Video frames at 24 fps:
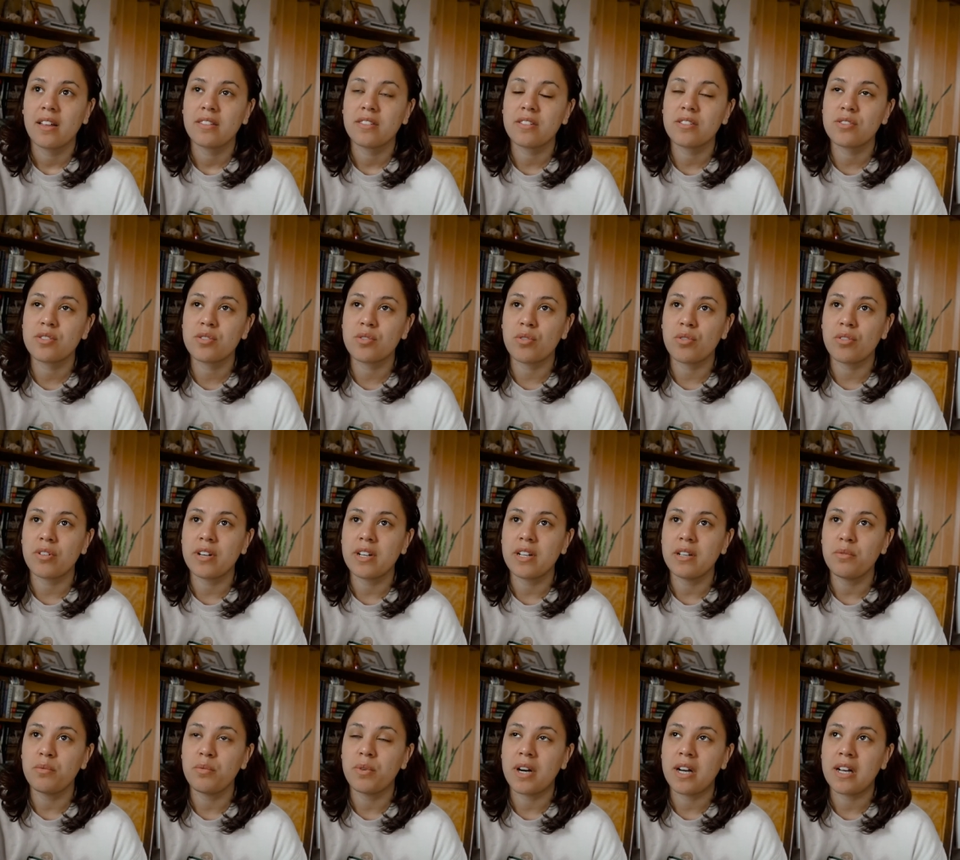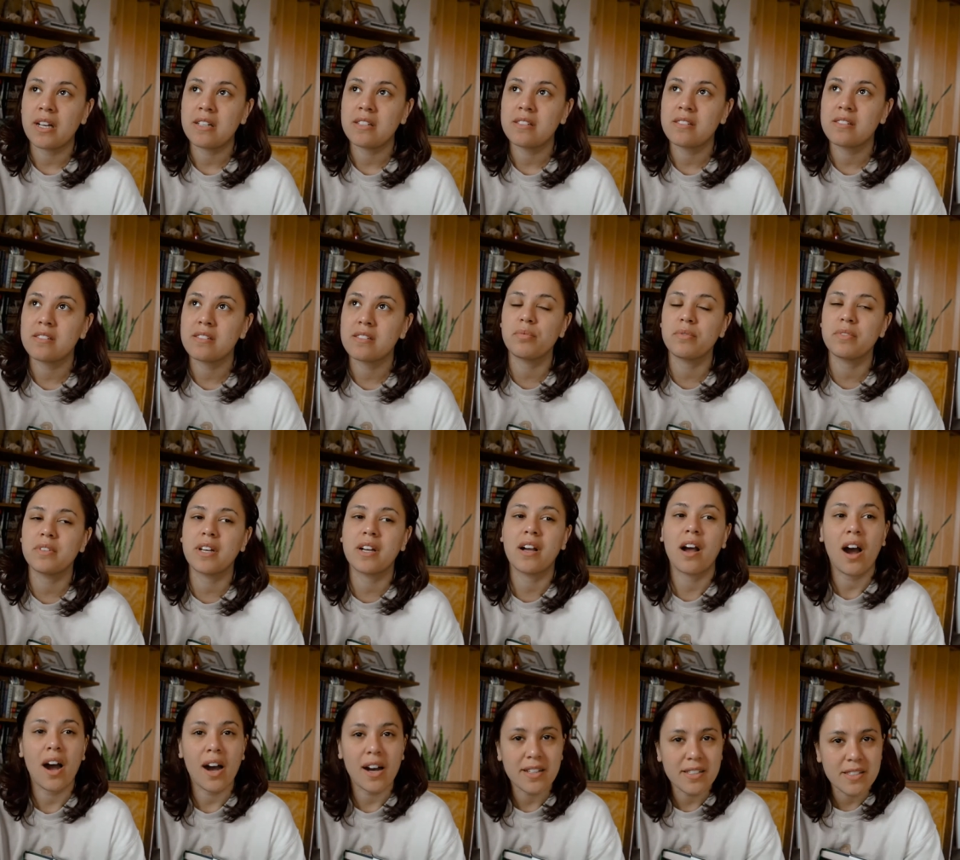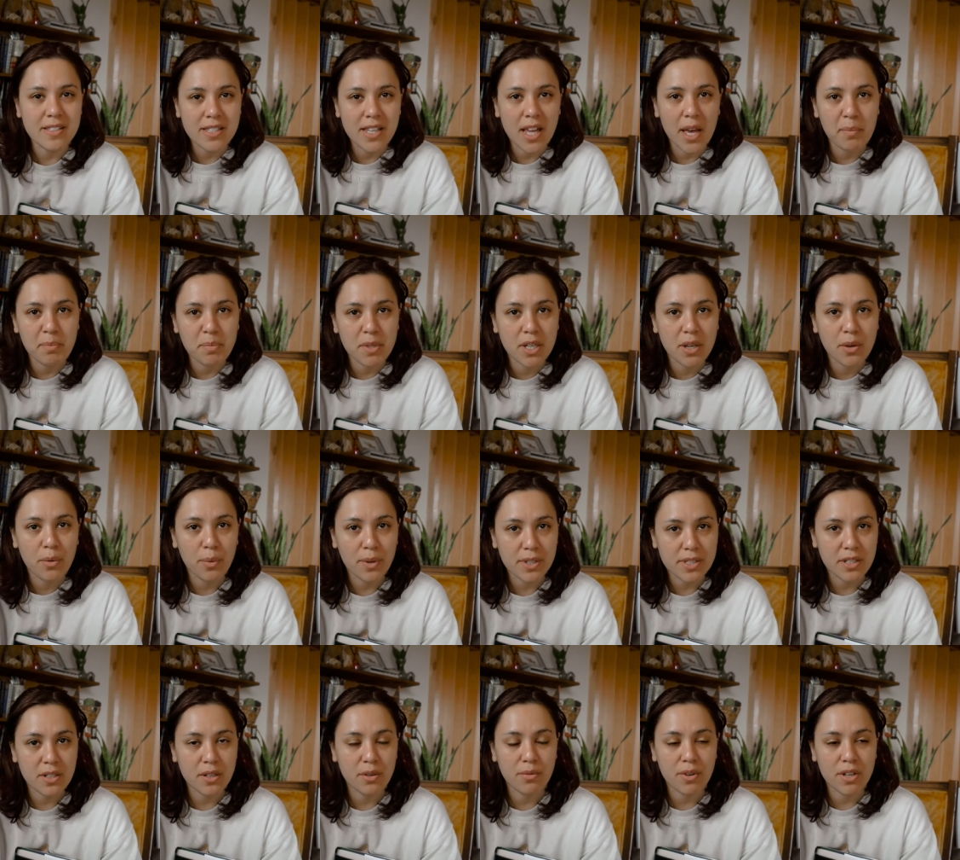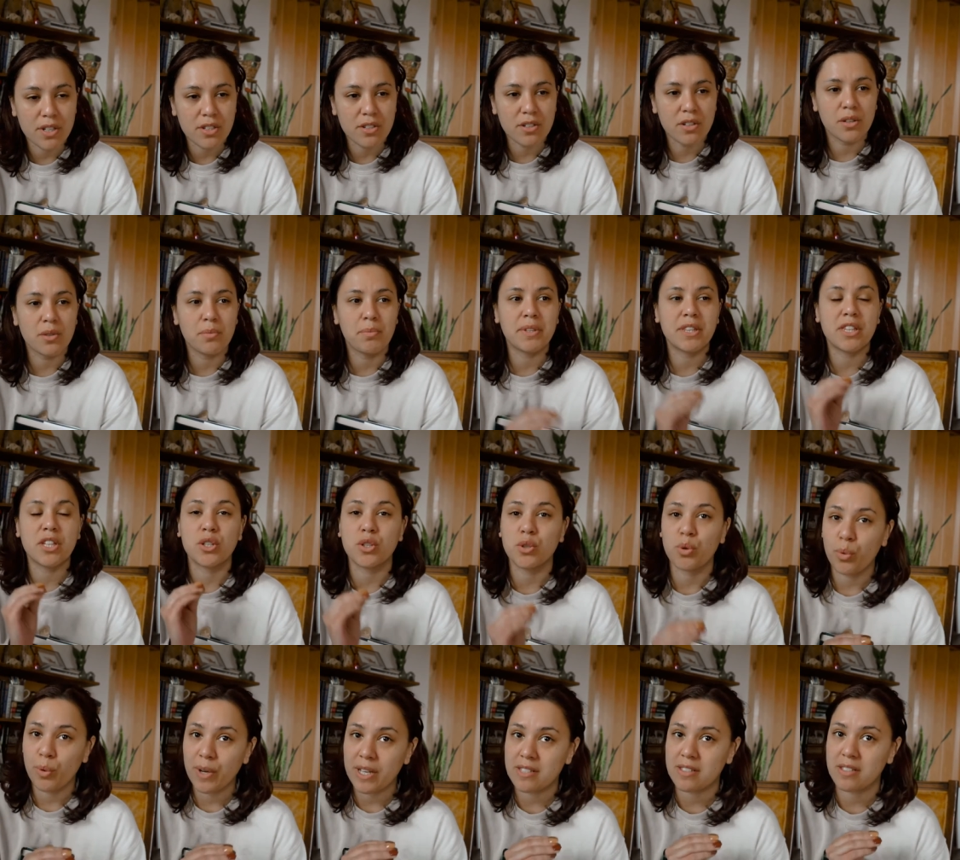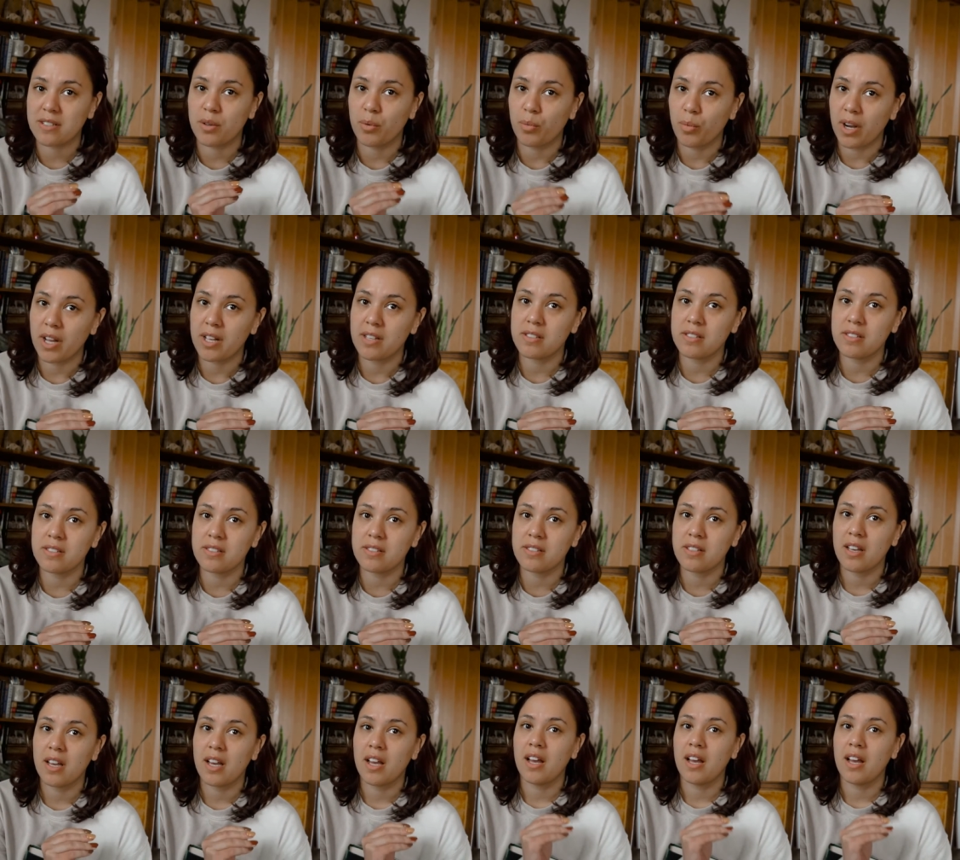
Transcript: The story was, the concept wasn't original, but the twist was.